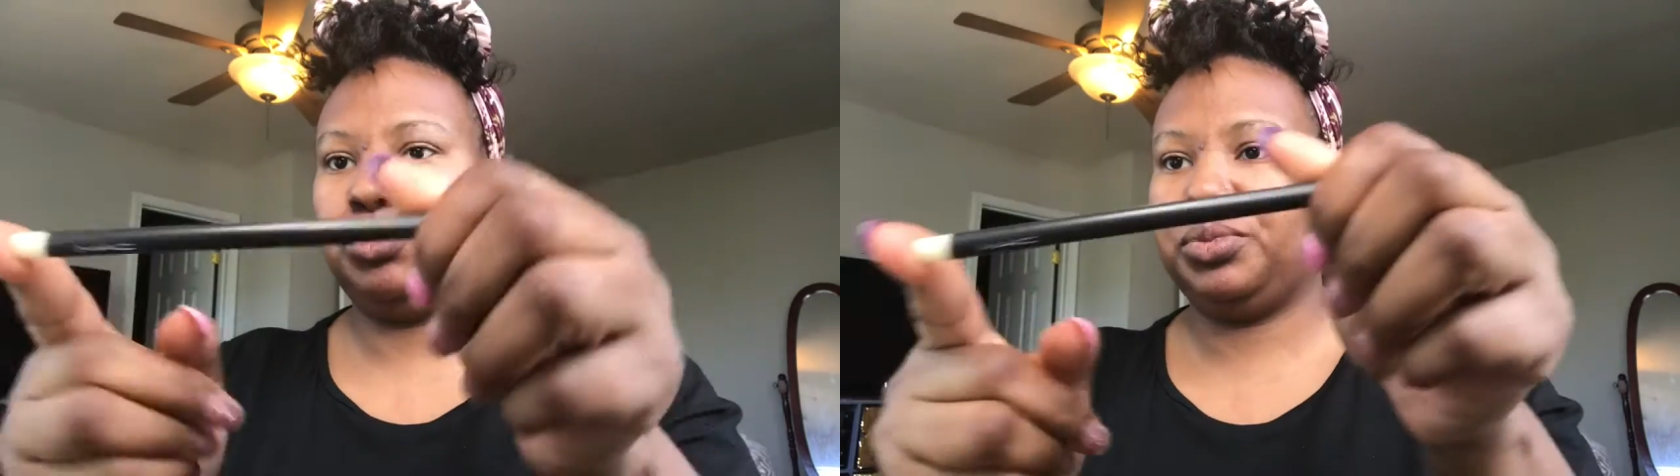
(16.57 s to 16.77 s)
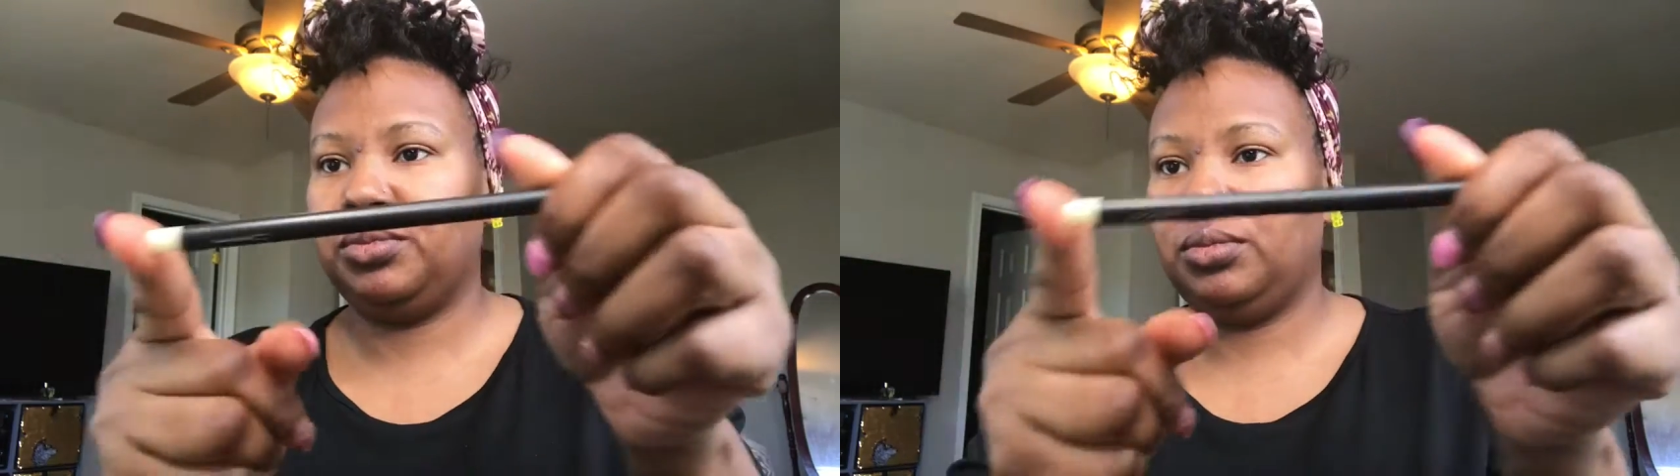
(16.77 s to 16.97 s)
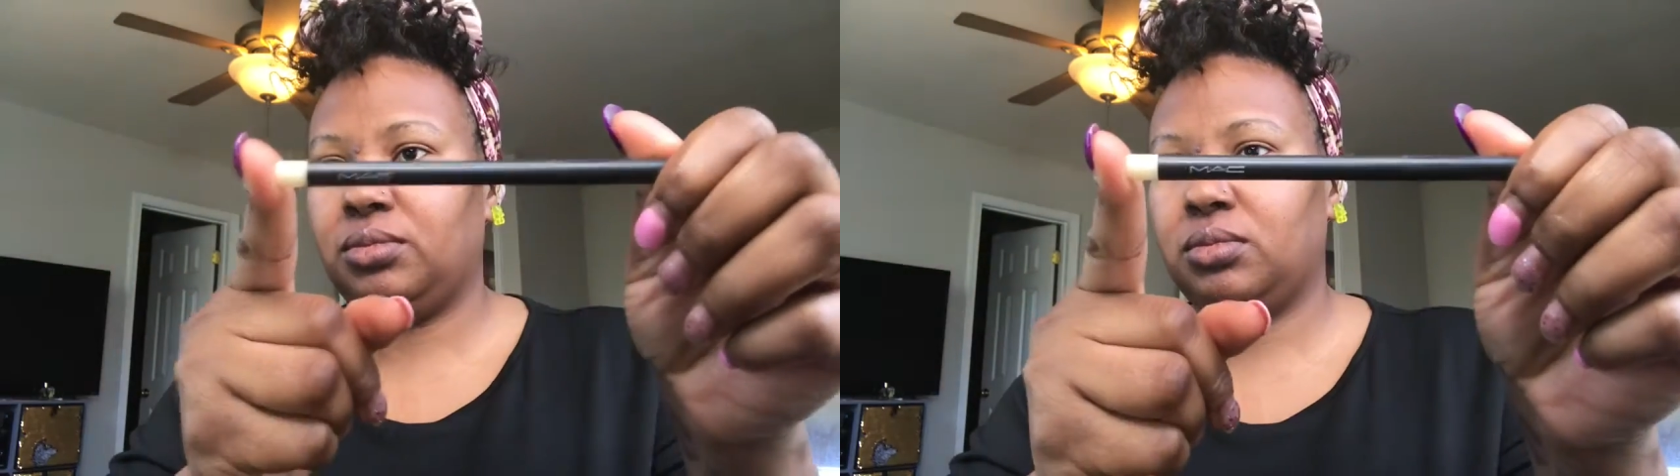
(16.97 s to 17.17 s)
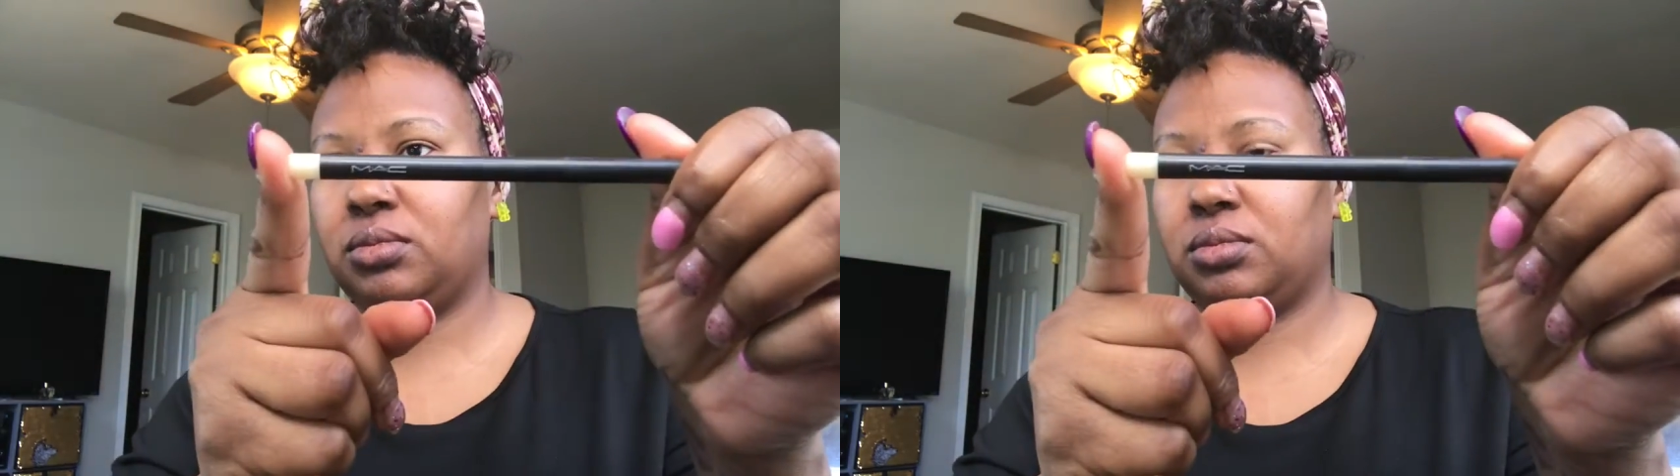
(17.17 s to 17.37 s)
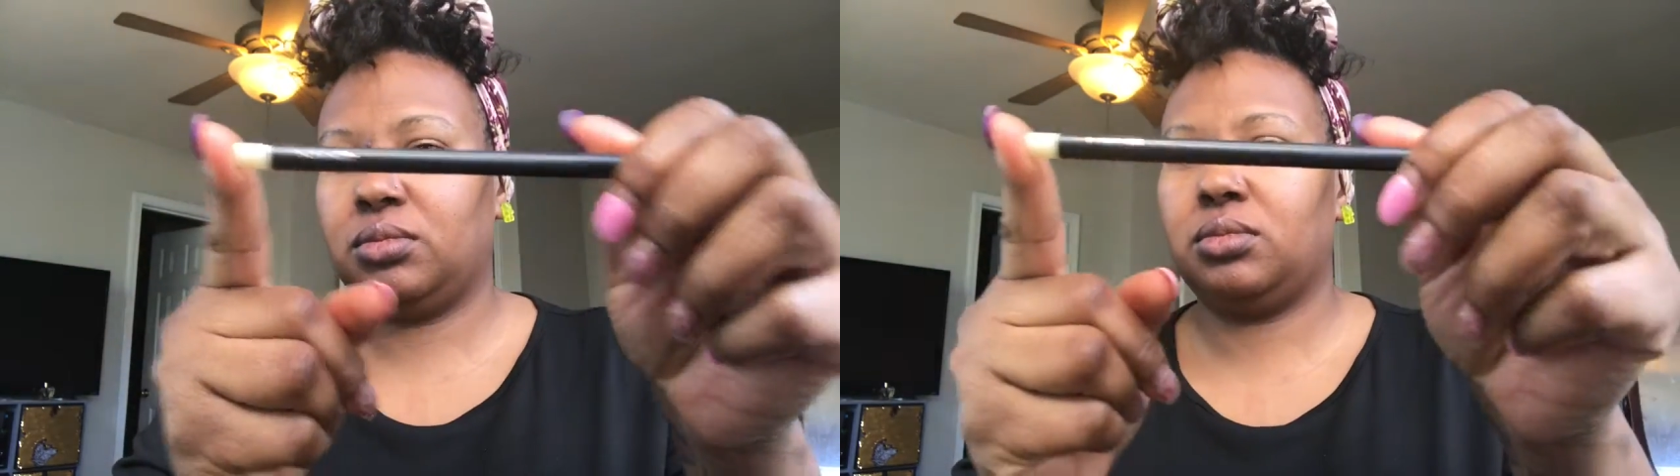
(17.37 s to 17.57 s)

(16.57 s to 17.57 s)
MAC, it's